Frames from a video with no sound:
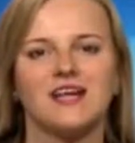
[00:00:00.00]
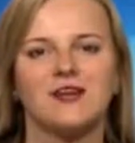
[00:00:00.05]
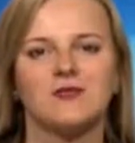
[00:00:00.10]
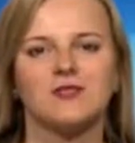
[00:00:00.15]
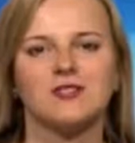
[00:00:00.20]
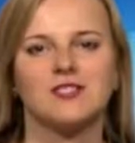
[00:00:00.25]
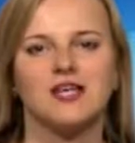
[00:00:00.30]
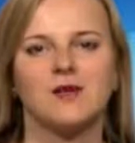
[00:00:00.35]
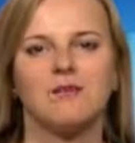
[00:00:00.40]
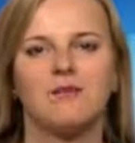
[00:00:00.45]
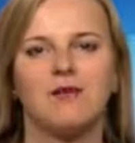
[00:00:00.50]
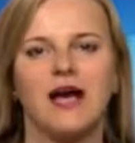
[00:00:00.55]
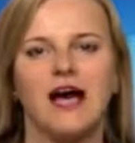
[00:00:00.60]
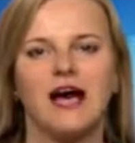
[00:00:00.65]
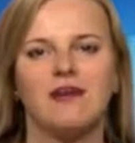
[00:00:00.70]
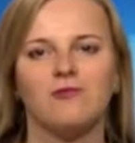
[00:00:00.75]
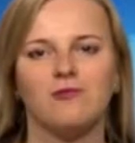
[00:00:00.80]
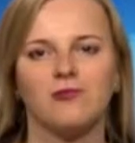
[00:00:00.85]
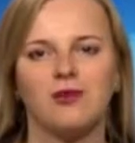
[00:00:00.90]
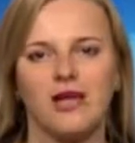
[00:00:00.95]
model of
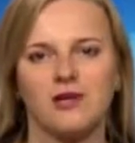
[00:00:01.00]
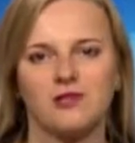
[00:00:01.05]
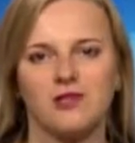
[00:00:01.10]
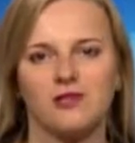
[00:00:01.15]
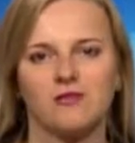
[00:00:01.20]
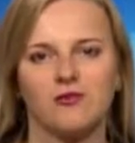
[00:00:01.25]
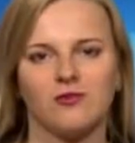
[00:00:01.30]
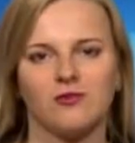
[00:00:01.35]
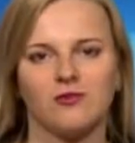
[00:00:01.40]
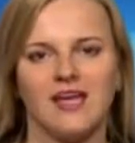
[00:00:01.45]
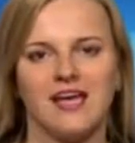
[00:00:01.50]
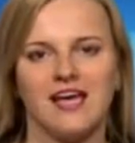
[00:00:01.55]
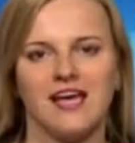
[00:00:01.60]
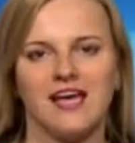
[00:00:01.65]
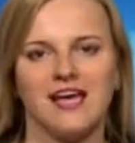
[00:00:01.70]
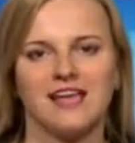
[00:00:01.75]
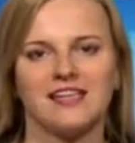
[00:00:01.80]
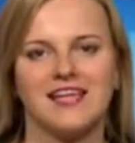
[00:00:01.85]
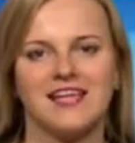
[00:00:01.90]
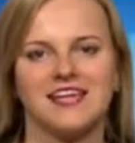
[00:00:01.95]
long-range acoustic
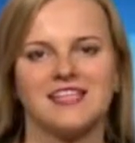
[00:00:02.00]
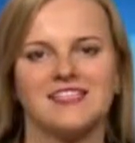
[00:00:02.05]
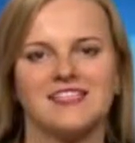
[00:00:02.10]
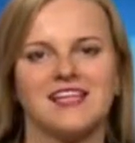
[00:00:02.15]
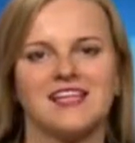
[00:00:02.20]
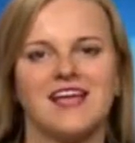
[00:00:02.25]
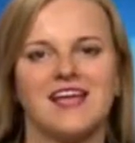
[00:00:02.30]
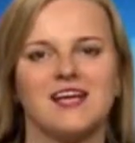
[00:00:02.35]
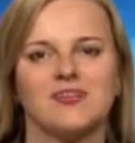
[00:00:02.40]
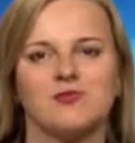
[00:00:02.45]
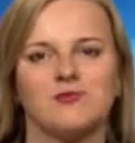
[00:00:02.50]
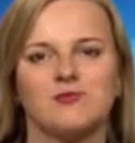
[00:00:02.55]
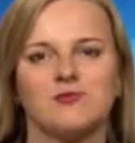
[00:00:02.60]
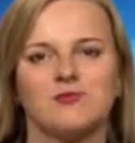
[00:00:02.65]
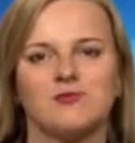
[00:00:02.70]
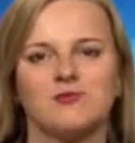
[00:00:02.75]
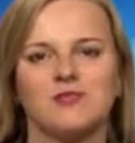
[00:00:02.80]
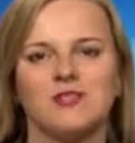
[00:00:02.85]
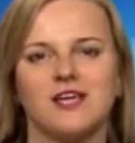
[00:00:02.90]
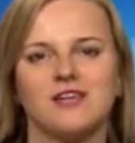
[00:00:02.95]
devices,
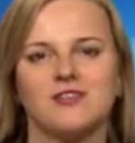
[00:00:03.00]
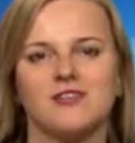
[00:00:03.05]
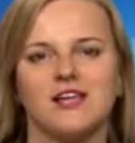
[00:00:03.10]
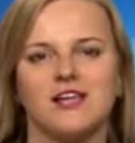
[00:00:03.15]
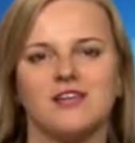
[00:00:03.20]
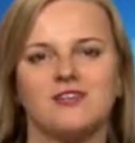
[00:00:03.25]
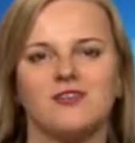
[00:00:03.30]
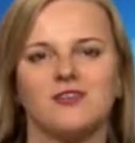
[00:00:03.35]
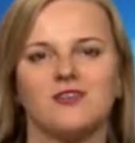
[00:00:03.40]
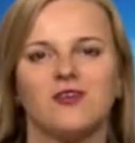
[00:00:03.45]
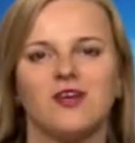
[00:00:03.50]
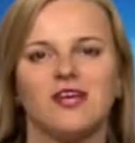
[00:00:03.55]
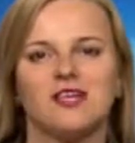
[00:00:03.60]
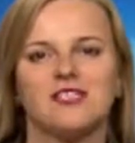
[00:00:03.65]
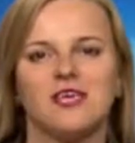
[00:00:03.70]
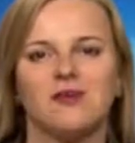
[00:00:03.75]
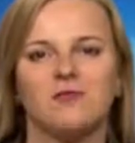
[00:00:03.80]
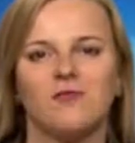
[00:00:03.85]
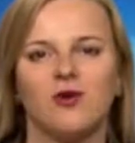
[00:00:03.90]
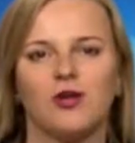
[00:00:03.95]
LRADs, that Phoenix
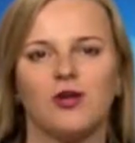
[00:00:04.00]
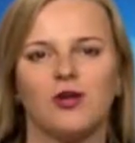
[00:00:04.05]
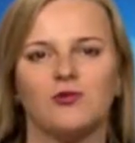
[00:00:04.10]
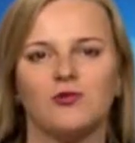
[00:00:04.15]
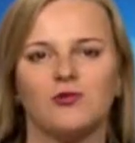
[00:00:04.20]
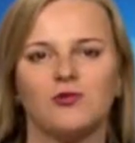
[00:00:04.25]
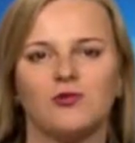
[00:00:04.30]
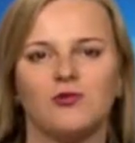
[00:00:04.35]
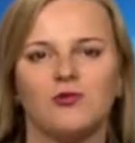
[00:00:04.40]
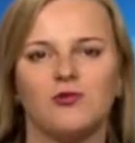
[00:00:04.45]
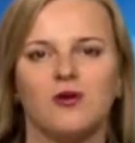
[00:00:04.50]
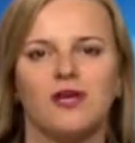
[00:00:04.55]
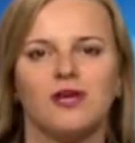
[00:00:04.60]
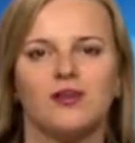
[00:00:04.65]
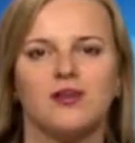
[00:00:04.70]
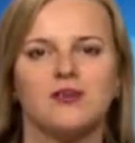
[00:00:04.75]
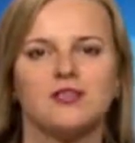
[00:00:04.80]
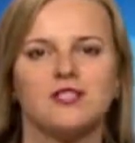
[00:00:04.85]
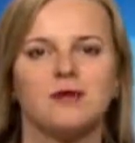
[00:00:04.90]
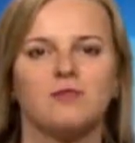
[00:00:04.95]
police want to buy
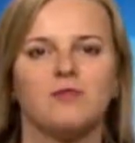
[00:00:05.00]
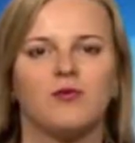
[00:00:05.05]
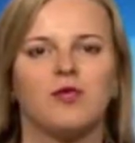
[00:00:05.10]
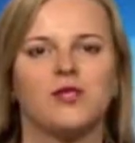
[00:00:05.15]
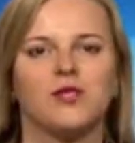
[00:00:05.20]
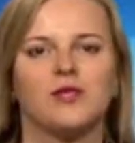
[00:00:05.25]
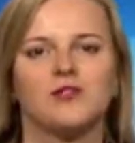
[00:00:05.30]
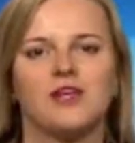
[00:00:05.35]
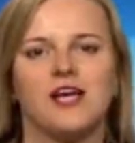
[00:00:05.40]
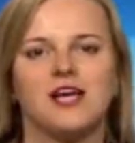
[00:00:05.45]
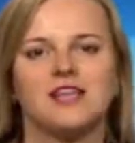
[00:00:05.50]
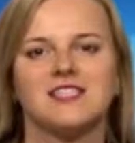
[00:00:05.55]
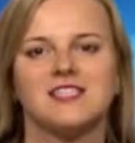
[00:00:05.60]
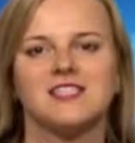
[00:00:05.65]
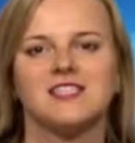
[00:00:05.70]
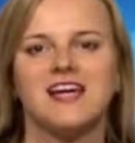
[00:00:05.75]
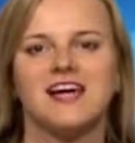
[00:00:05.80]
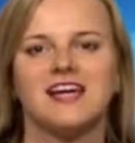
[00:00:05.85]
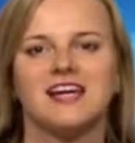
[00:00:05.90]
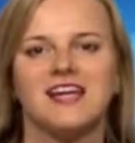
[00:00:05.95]
is capable of
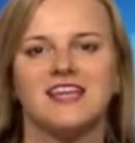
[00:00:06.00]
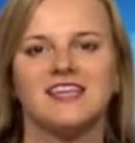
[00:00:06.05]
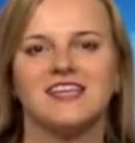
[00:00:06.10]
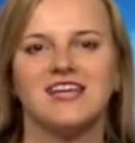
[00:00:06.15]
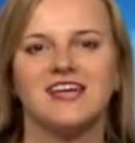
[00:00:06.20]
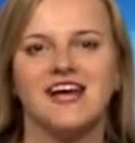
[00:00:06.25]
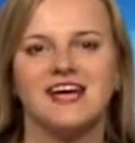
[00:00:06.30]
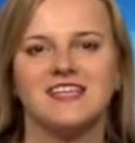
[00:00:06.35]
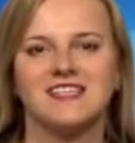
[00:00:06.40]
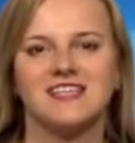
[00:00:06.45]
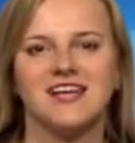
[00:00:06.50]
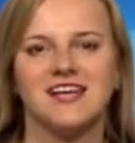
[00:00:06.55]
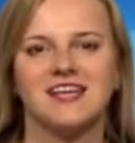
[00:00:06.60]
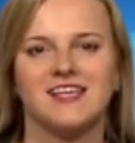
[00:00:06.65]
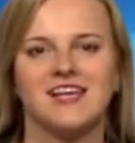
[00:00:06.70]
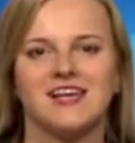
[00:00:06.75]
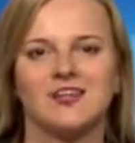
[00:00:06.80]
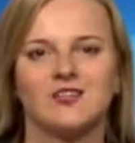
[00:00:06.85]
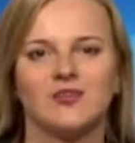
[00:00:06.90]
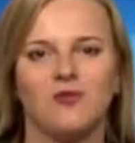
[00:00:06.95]
producing piercing noises
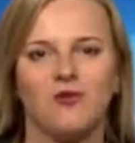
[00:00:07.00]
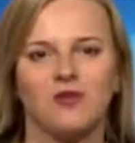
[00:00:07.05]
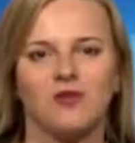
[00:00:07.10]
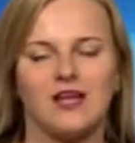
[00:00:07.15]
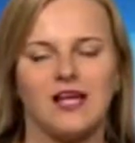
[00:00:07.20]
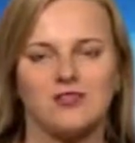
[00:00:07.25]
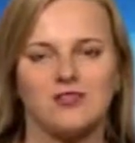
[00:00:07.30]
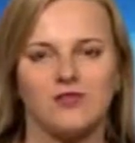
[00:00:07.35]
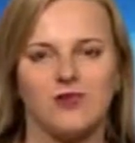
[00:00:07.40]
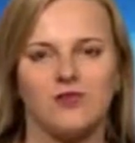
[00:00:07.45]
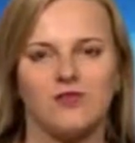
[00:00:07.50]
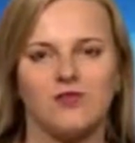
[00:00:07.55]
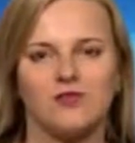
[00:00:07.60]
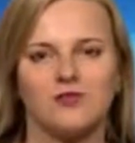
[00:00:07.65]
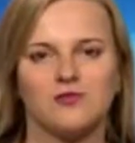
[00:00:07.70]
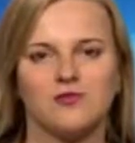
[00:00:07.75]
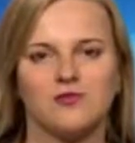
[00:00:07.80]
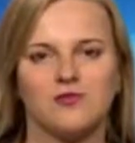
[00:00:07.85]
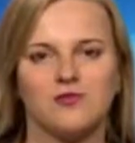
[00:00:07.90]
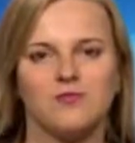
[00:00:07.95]
reaching
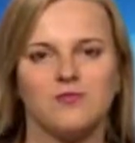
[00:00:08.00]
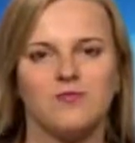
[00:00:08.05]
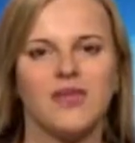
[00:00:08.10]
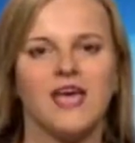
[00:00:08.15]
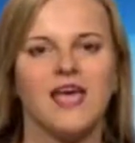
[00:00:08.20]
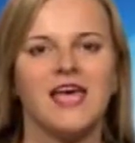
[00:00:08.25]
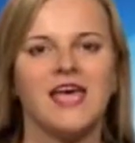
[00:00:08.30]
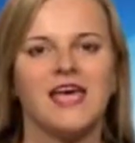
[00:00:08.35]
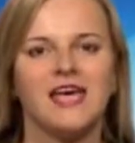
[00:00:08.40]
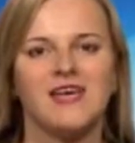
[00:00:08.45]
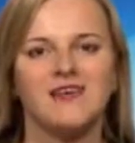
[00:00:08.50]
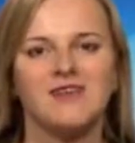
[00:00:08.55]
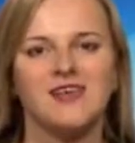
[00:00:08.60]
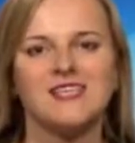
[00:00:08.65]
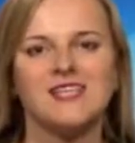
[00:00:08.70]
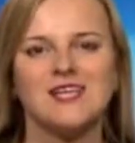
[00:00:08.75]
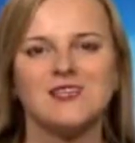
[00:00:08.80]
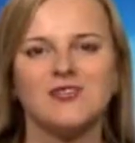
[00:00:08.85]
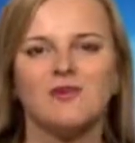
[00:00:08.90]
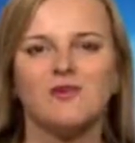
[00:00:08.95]
154 decibels,
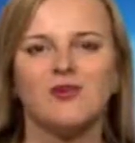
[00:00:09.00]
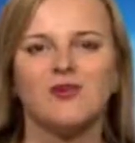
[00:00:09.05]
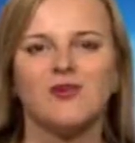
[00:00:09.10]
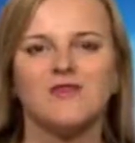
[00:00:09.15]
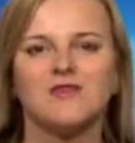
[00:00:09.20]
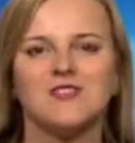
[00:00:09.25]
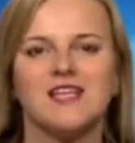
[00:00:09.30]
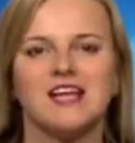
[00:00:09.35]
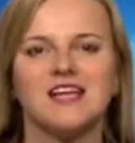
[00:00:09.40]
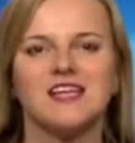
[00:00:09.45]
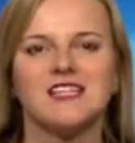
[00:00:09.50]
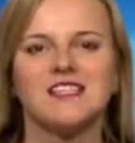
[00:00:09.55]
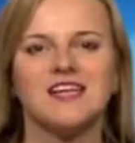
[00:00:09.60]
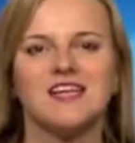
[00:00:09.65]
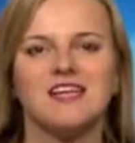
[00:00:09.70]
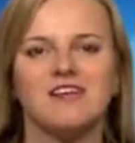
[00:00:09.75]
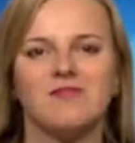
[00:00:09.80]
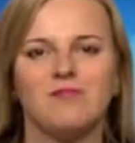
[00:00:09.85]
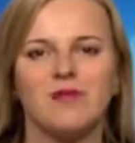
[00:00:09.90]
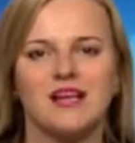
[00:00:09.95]
louder than a jet
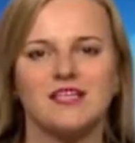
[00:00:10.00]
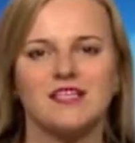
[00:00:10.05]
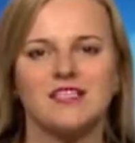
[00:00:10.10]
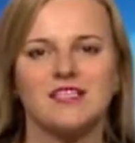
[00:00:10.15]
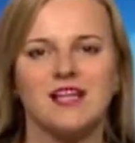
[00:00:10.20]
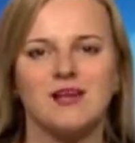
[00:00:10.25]
engine.